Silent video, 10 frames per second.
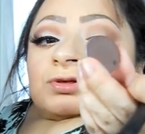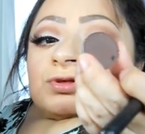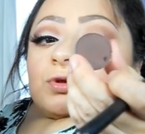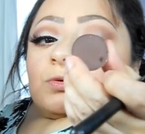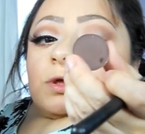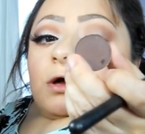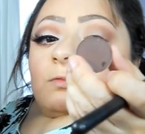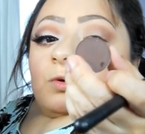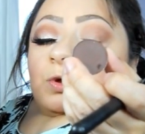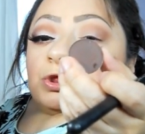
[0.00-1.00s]
So now
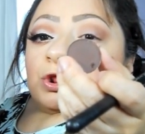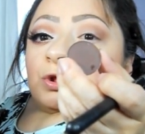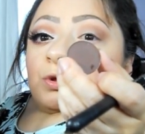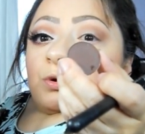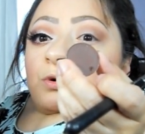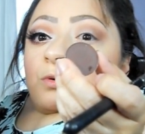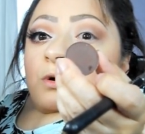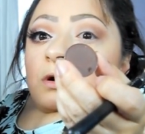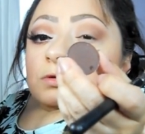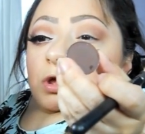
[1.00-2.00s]
I'm going to
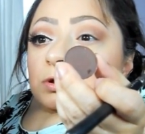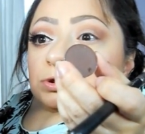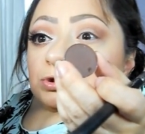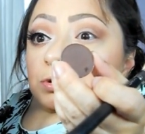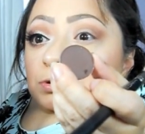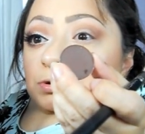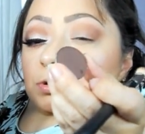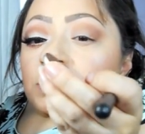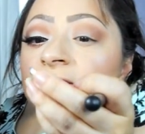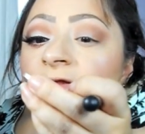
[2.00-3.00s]
go a lot darker,
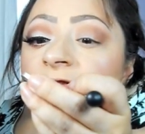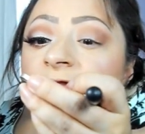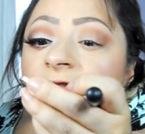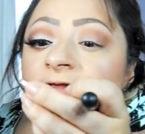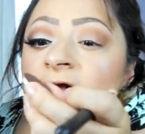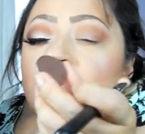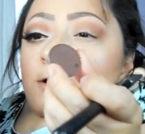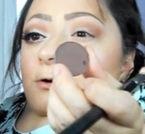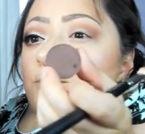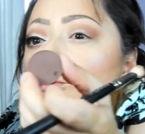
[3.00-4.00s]
and this is
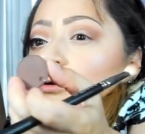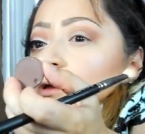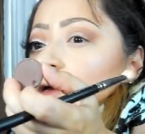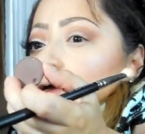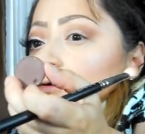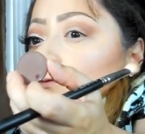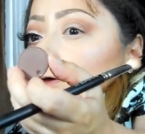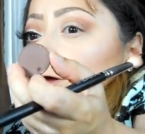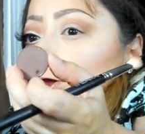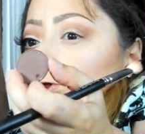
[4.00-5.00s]
more of
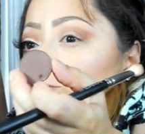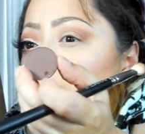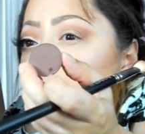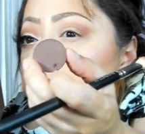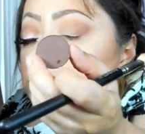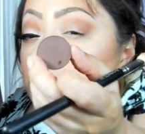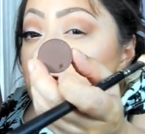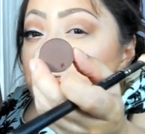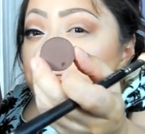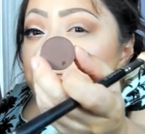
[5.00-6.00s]
a deep